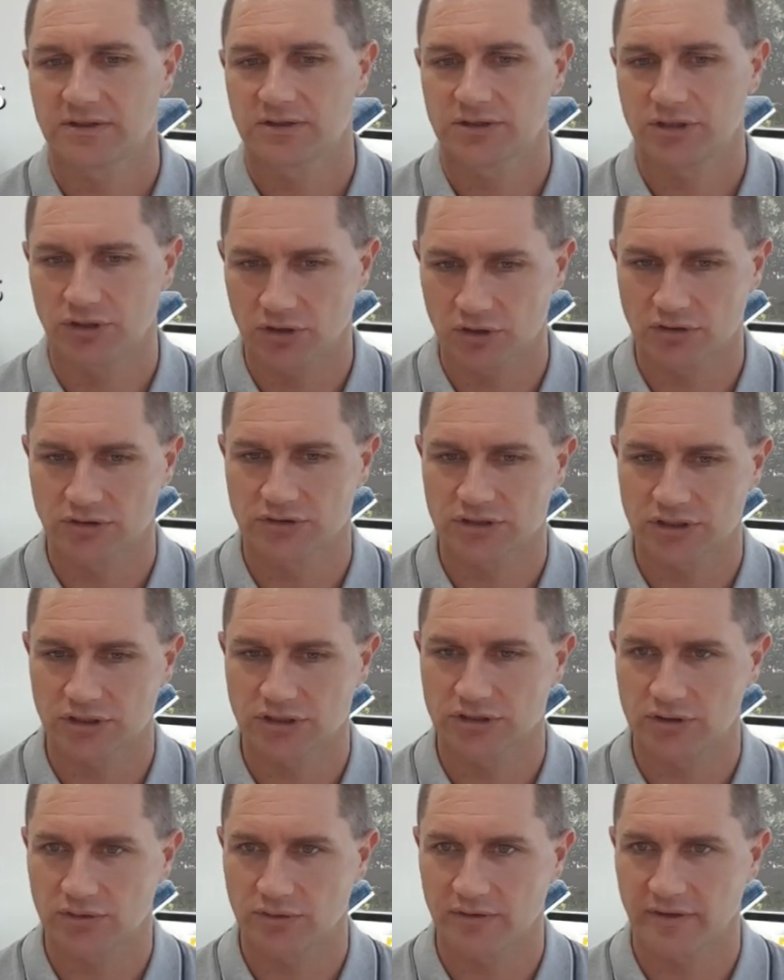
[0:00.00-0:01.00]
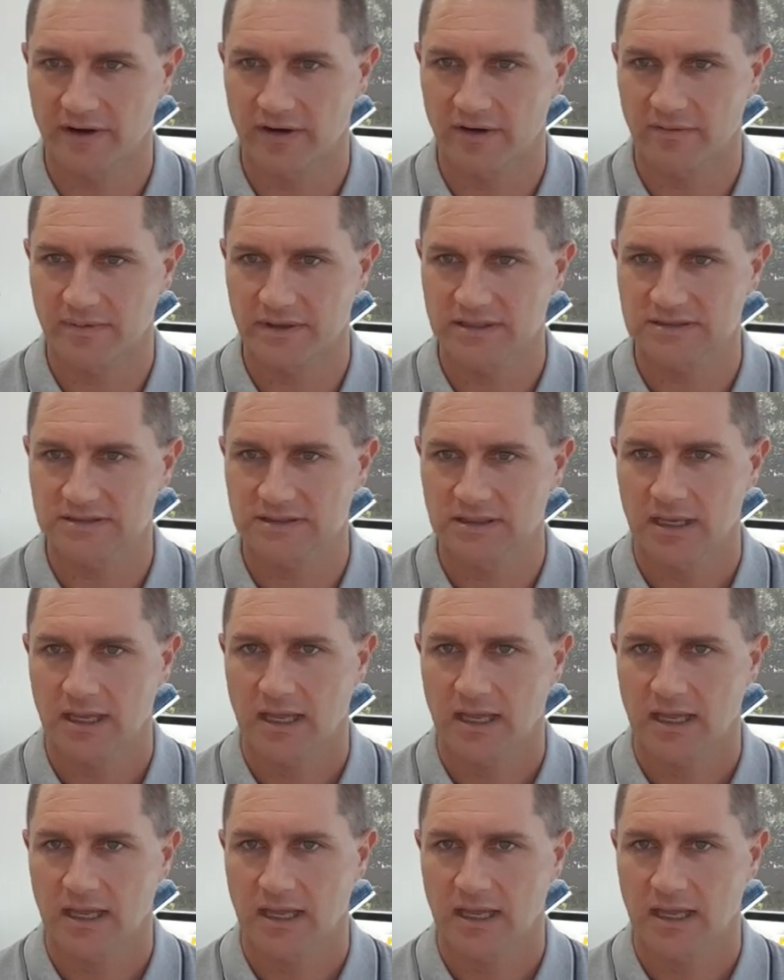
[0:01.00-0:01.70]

to non-surgical therapies,